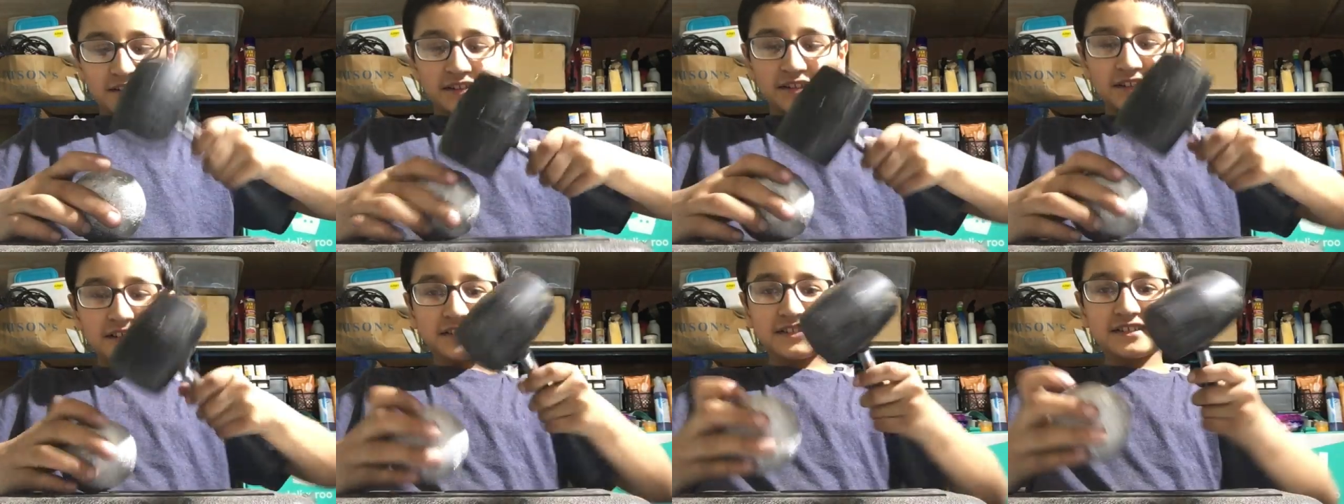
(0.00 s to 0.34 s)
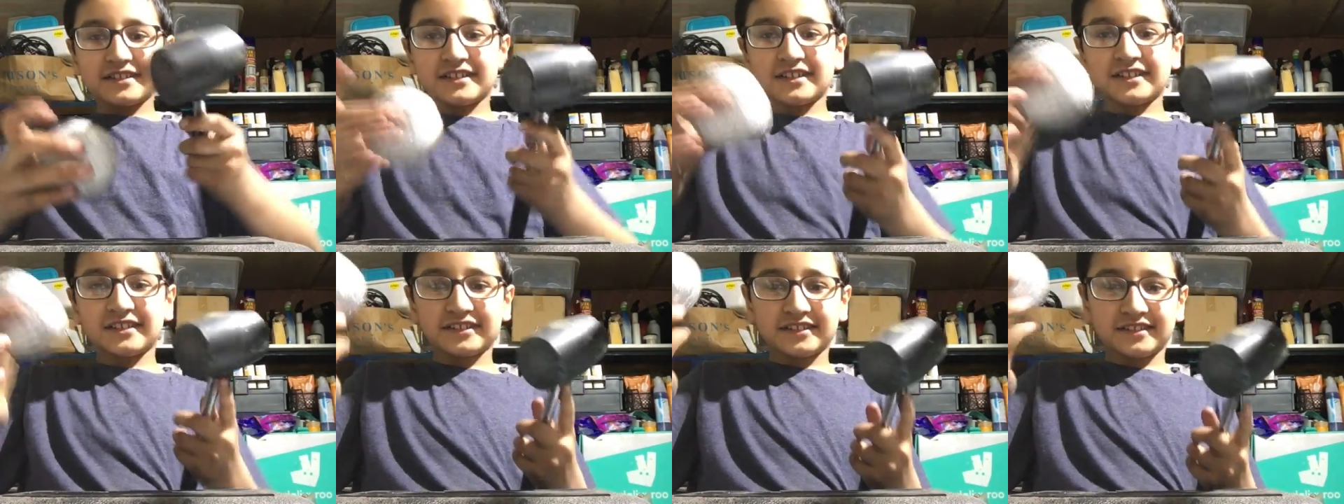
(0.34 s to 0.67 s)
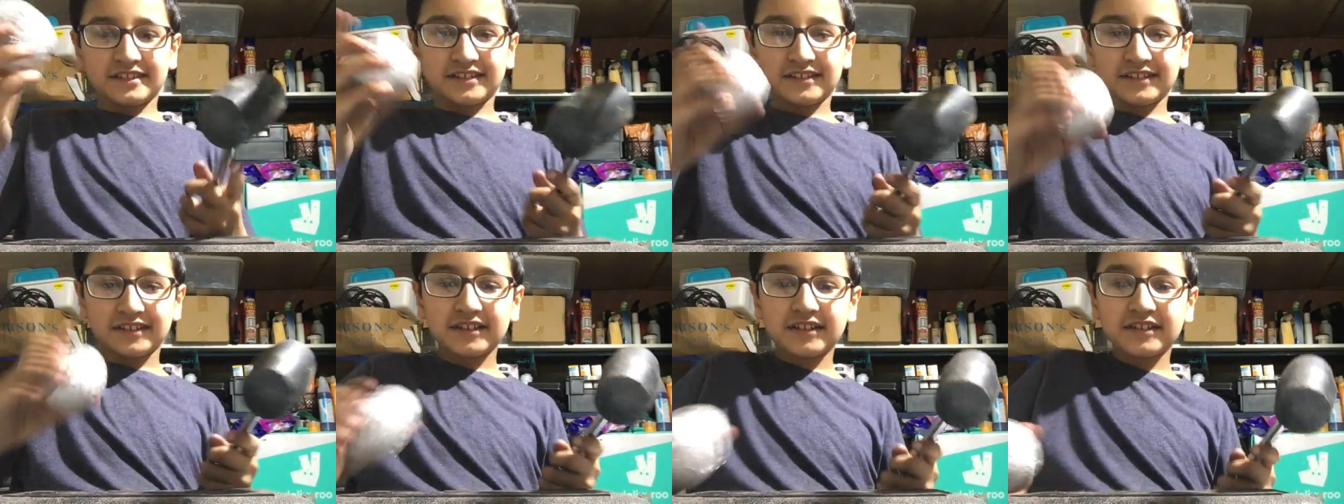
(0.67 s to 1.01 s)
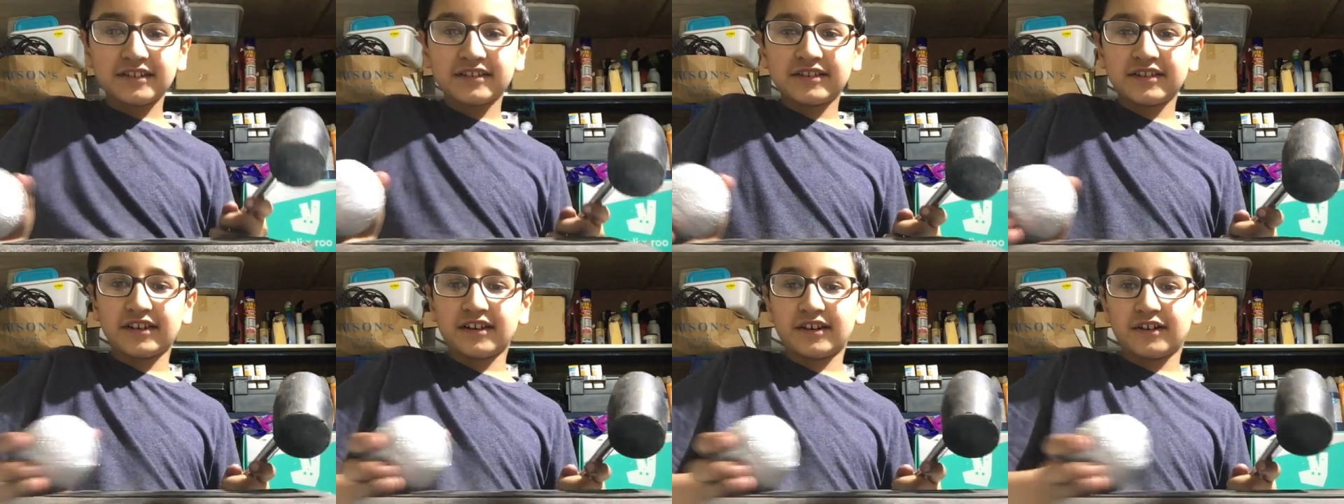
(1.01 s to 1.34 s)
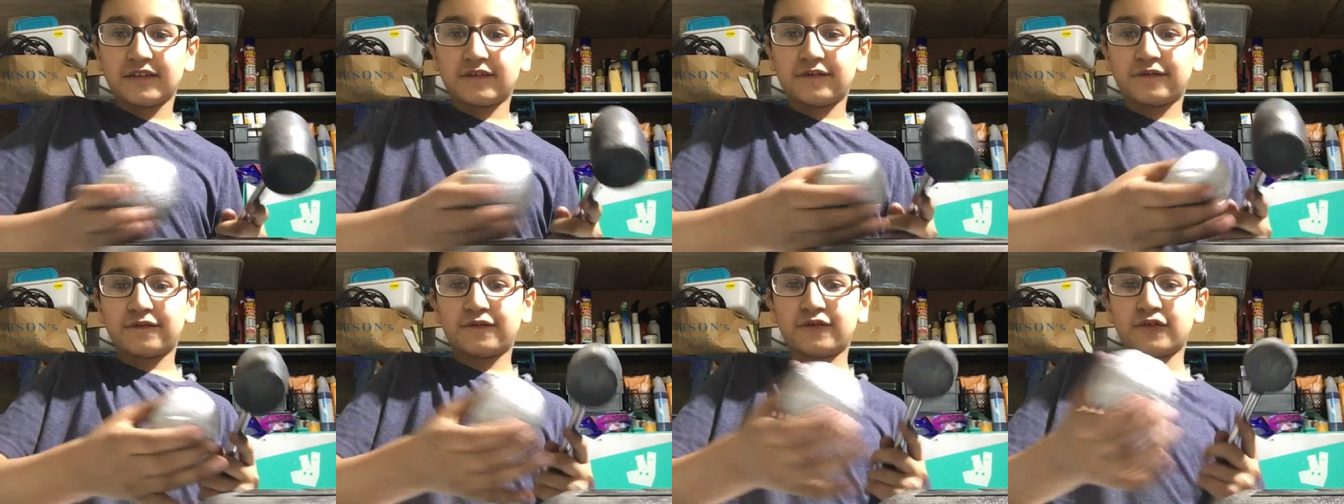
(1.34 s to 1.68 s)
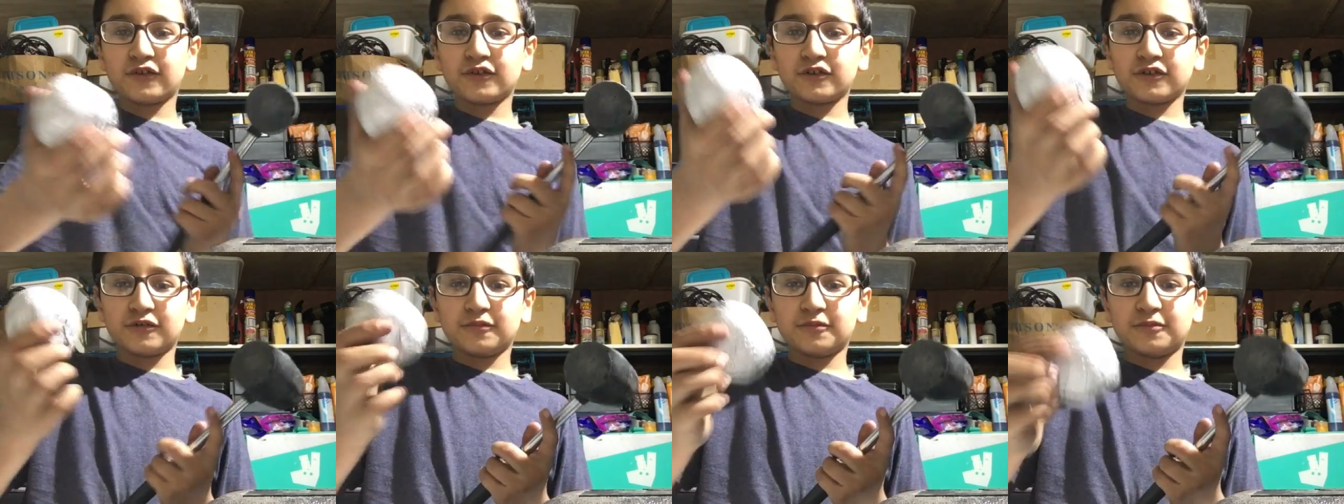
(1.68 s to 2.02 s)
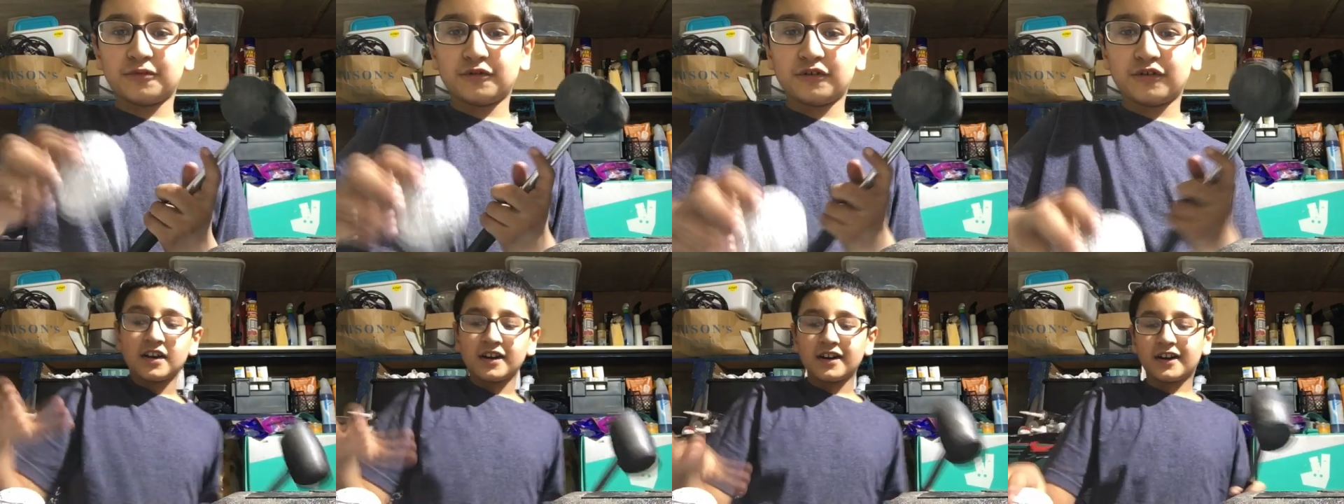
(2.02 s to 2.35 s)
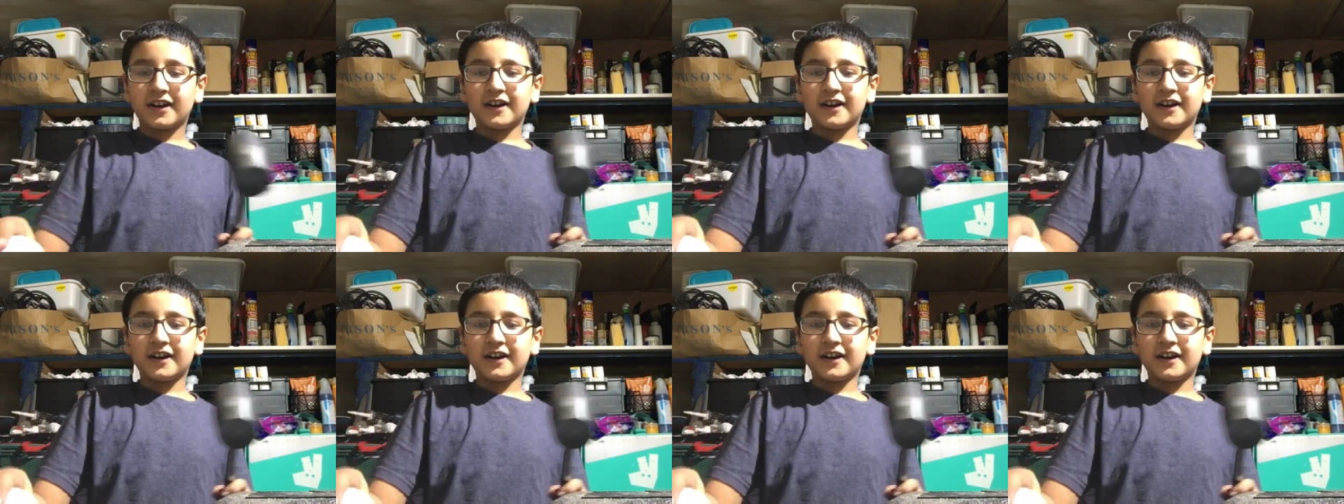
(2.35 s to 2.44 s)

this is the foil ball.